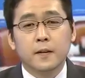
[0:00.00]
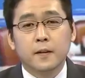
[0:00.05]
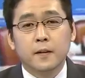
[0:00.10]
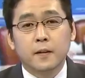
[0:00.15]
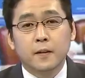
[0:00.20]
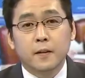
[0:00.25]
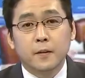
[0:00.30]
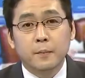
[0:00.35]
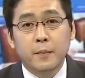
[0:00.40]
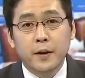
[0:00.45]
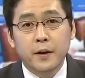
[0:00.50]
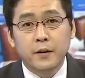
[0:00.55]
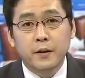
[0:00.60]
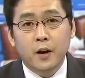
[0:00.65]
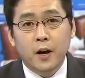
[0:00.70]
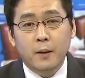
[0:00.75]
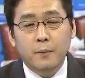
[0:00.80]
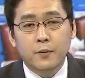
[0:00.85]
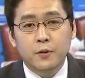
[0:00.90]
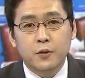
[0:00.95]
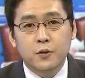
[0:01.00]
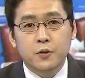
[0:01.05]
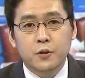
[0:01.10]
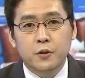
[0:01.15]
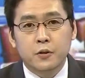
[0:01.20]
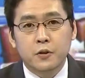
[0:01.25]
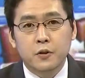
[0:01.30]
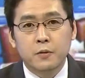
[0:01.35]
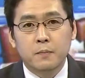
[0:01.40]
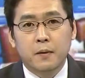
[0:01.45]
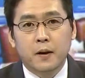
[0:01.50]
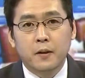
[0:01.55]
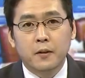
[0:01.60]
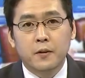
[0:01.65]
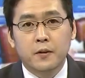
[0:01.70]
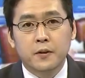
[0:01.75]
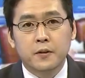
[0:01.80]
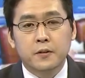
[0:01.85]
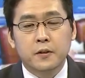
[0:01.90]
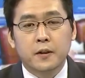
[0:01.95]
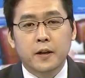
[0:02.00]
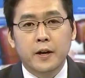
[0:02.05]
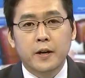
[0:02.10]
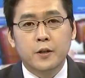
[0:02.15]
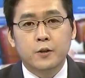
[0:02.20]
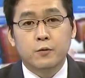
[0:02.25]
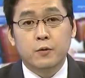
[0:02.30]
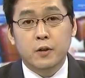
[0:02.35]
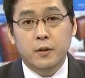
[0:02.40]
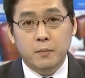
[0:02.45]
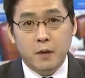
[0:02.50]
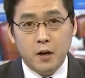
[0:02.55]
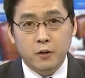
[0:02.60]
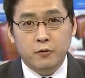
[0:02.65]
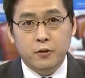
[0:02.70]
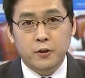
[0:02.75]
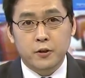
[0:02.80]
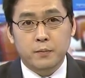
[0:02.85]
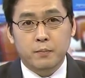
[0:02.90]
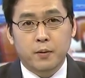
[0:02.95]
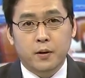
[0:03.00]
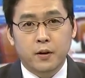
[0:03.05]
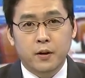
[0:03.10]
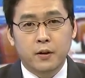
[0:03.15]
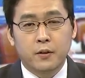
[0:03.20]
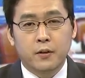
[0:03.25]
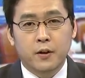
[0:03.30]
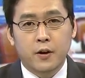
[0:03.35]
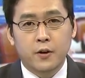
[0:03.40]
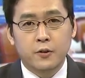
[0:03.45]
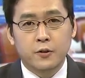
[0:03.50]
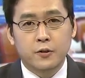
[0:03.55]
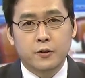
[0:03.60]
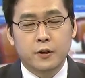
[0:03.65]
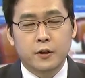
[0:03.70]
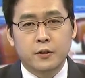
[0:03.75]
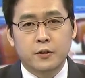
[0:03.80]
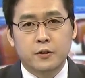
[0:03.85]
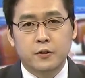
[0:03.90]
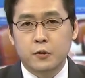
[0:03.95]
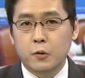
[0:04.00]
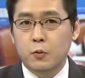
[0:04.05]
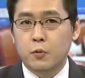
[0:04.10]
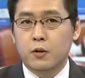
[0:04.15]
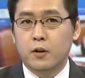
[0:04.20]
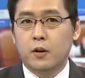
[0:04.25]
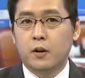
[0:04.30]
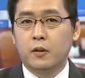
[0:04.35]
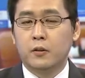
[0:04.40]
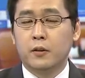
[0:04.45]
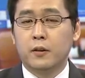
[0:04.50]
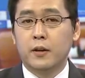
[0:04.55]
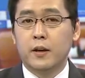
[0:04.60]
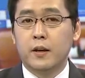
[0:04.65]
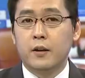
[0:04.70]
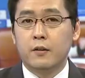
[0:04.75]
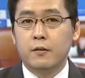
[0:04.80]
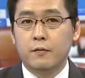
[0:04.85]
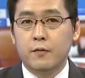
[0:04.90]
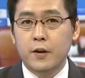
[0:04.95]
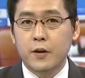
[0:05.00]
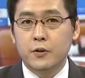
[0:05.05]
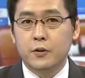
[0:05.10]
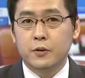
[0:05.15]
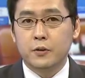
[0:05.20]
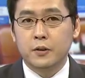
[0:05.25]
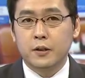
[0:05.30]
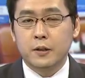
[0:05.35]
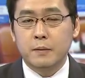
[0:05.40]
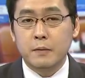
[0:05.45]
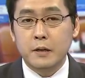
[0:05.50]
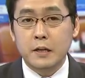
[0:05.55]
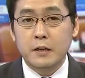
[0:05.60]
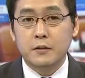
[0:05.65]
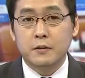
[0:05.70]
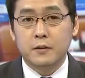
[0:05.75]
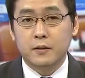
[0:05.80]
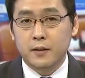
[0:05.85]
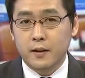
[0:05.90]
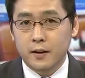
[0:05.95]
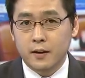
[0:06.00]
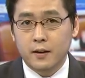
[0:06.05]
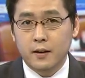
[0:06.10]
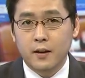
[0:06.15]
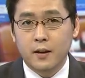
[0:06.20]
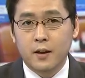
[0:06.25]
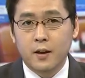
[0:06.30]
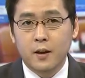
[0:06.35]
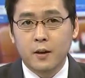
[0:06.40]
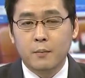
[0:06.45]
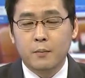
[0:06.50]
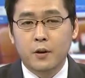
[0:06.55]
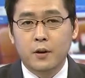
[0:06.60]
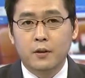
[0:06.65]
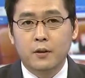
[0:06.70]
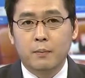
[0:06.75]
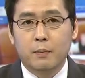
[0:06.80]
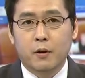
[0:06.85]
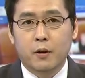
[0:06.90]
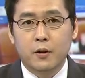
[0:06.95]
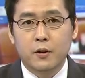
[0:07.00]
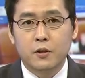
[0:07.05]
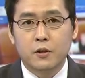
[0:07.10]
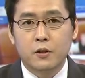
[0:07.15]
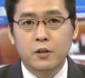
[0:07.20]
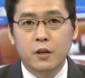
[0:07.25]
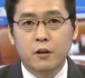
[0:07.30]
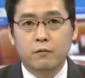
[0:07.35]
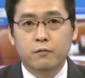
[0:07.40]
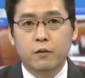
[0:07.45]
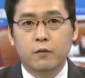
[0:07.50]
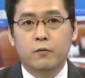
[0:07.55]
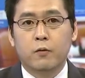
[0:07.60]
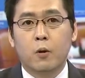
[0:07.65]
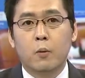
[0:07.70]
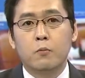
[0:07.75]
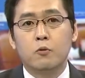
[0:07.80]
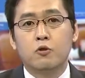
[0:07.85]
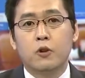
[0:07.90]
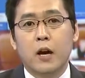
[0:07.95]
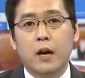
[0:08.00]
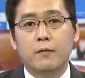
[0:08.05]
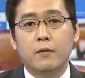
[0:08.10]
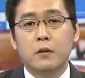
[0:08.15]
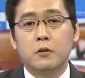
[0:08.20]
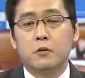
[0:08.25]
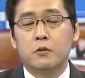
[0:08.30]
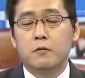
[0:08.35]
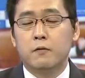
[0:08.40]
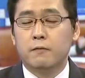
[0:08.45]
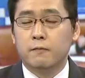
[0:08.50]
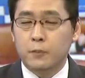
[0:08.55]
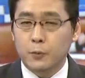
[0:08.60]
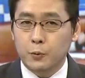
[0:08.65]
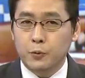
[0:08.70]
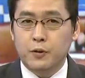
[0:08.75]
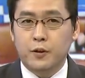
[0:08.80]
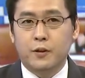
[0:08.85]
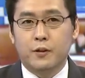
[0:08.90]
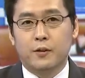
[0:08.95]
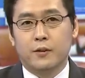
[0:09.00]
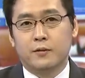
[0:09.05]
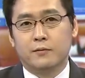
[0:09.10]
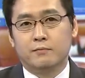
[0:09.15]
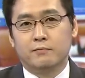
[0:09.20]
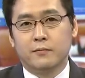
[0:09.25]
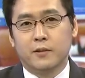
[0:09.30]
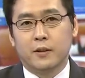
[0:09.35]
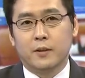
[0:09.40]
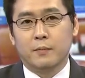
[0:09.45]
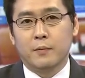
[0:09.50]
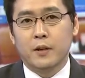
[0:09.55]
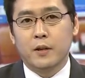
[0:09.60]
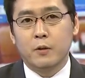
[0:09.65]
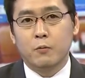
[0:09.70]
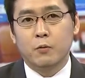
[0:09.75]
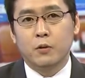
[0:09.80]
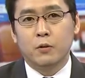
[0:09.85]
The main opposition New Politics Alliance for Democracy party launched its so-called Innovation Committee today, putting the party's self-reform drive into full gear. The committee will